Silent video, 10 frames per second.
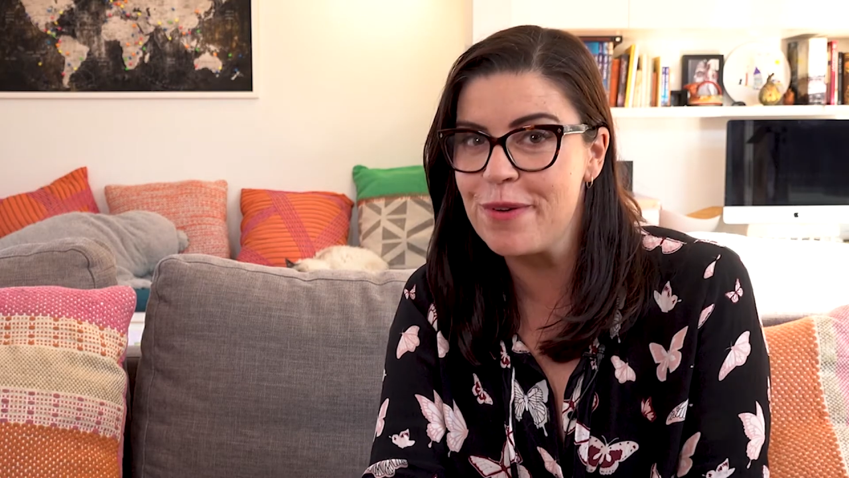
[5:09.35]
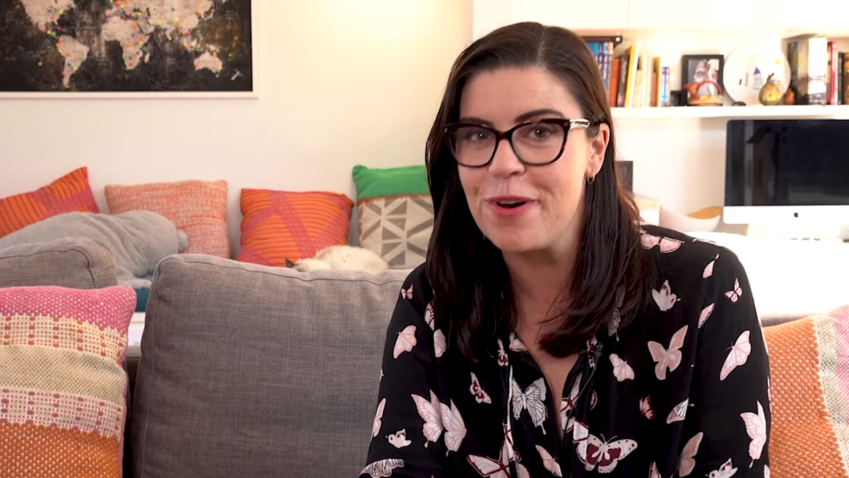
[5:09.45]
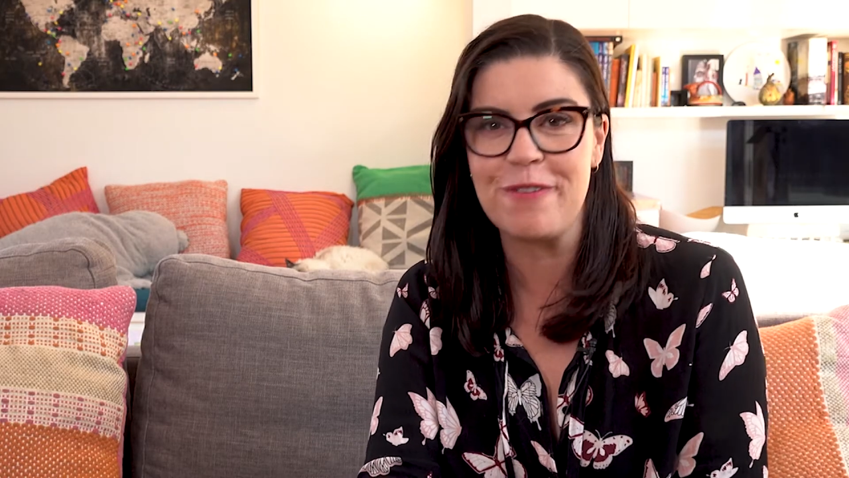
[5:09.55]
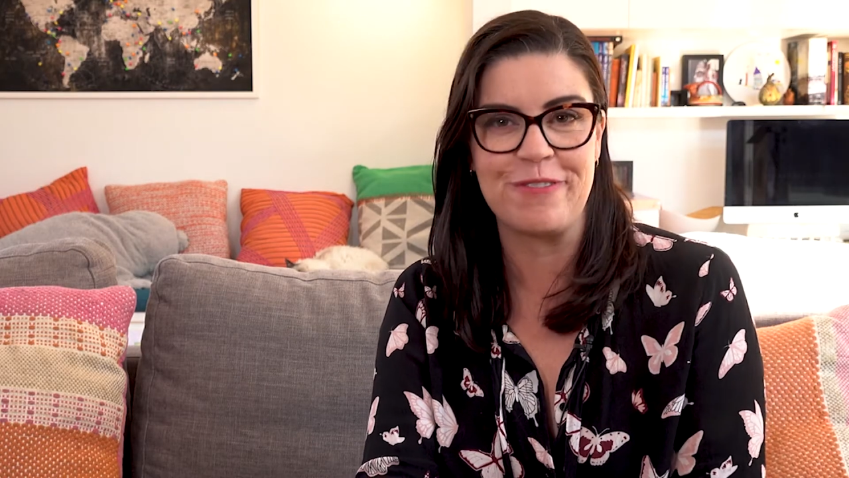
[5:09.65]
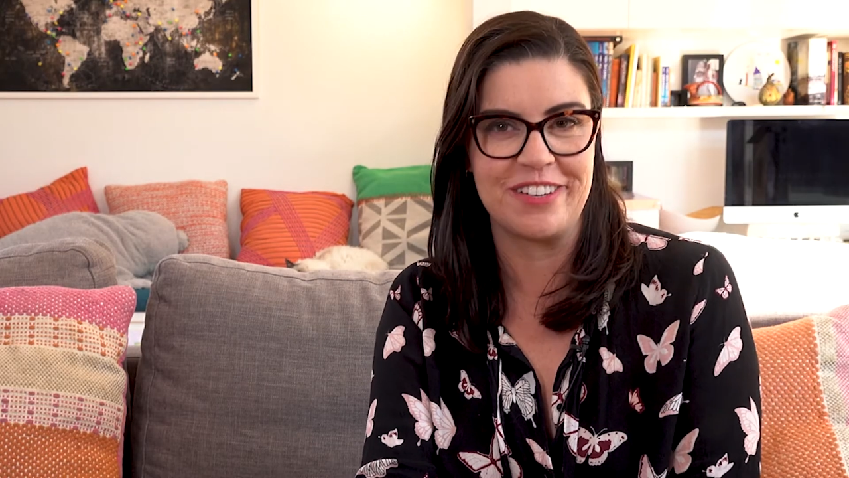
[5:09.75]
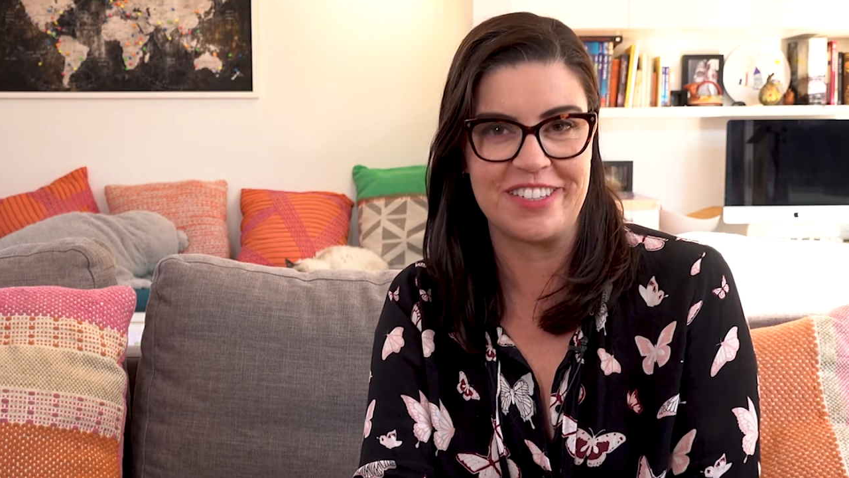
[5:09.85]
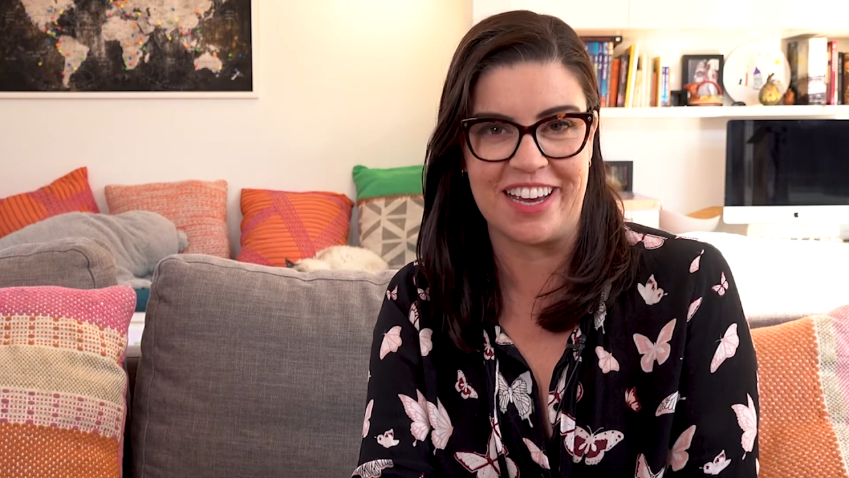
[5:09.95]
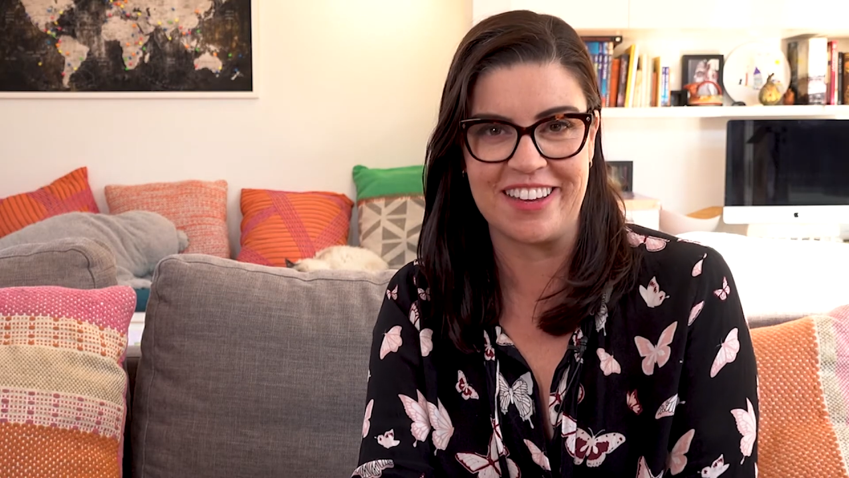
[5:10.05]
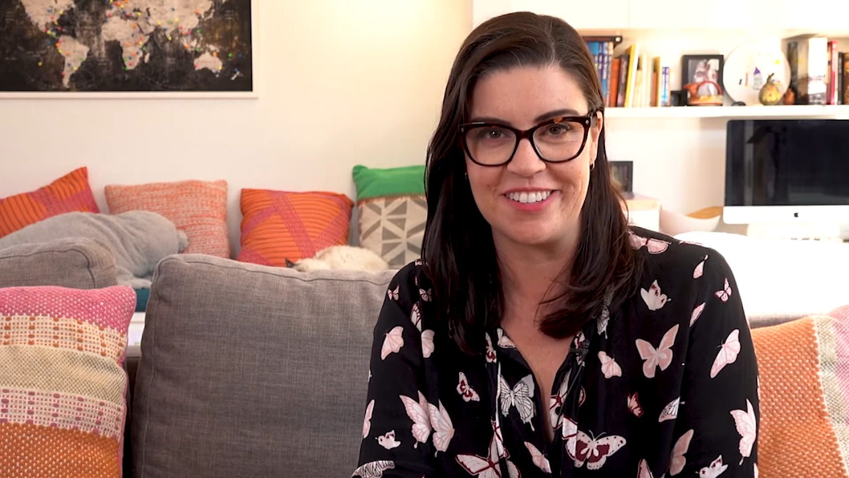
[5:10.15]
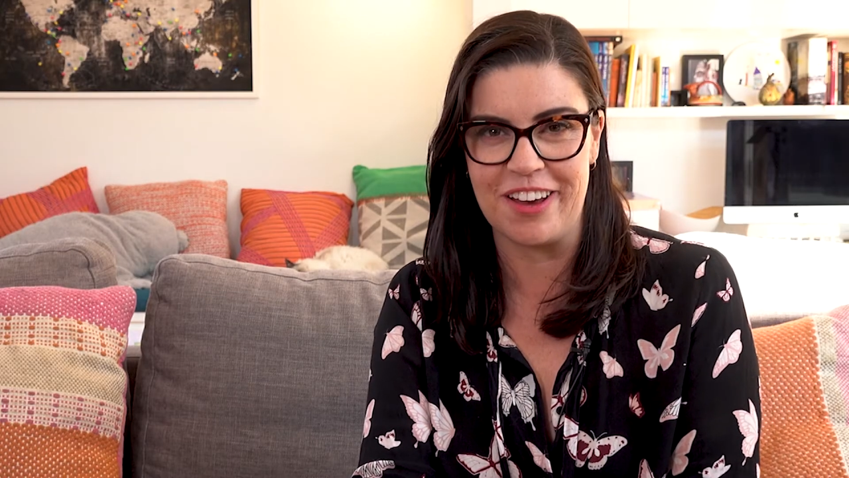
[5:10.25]
well for the
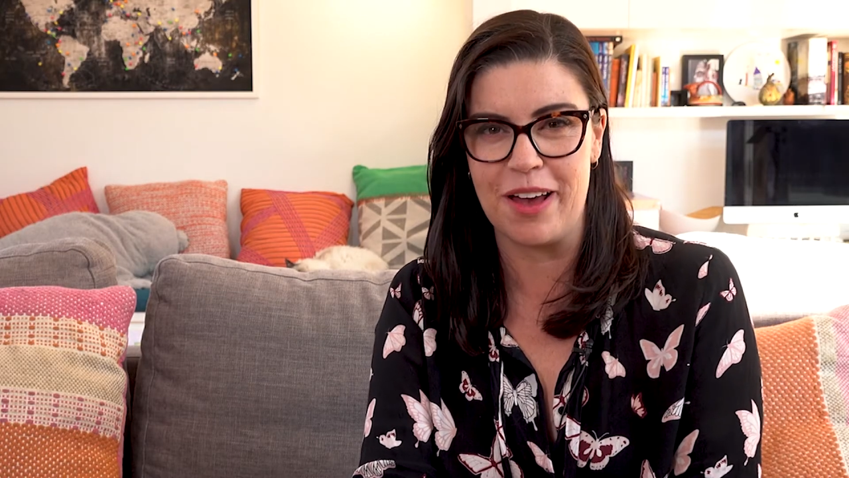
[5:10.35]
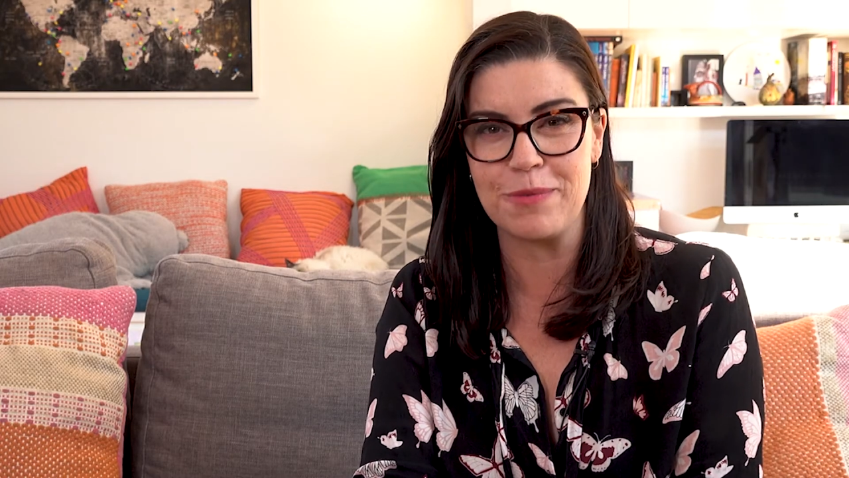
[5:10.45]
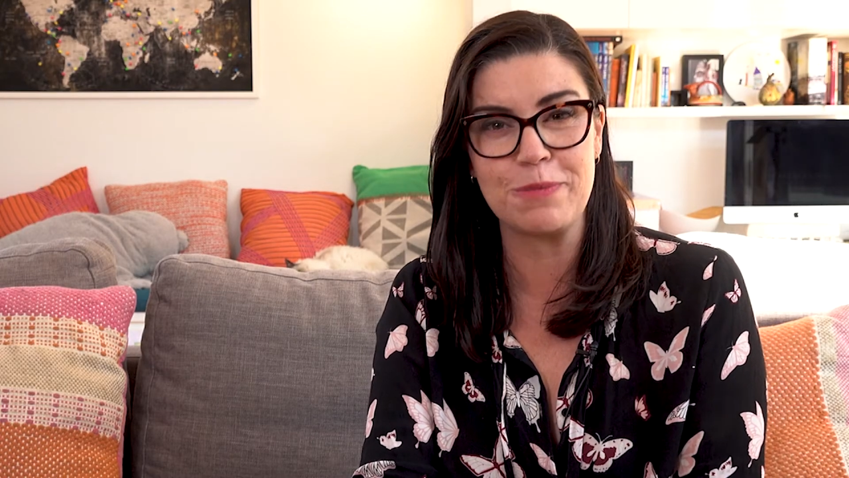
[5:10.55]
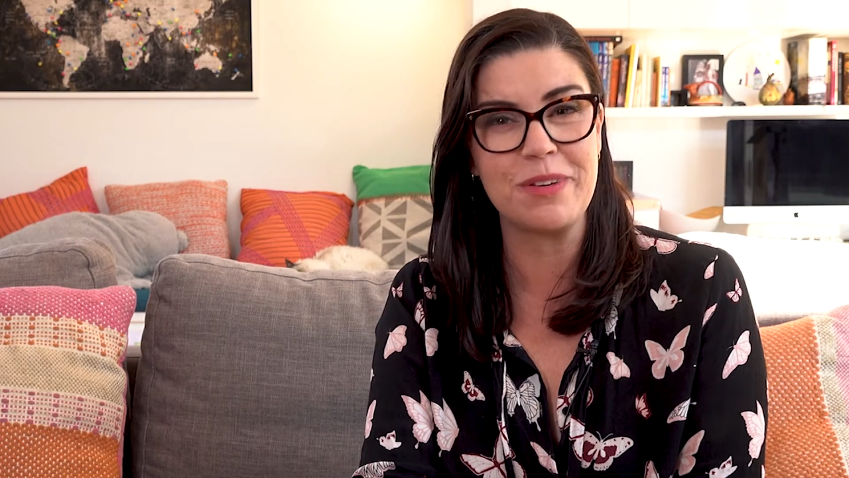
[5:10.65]
techie types,